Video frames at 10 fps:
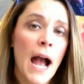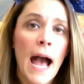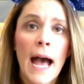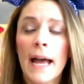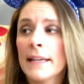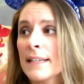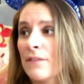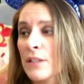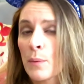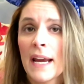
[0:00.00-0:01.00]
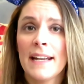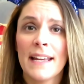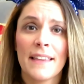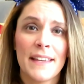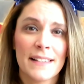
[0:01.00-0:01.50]
hot, if it's
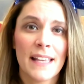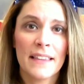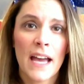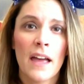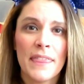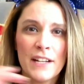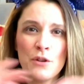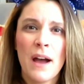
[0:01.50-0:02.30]
raining, things like that. They do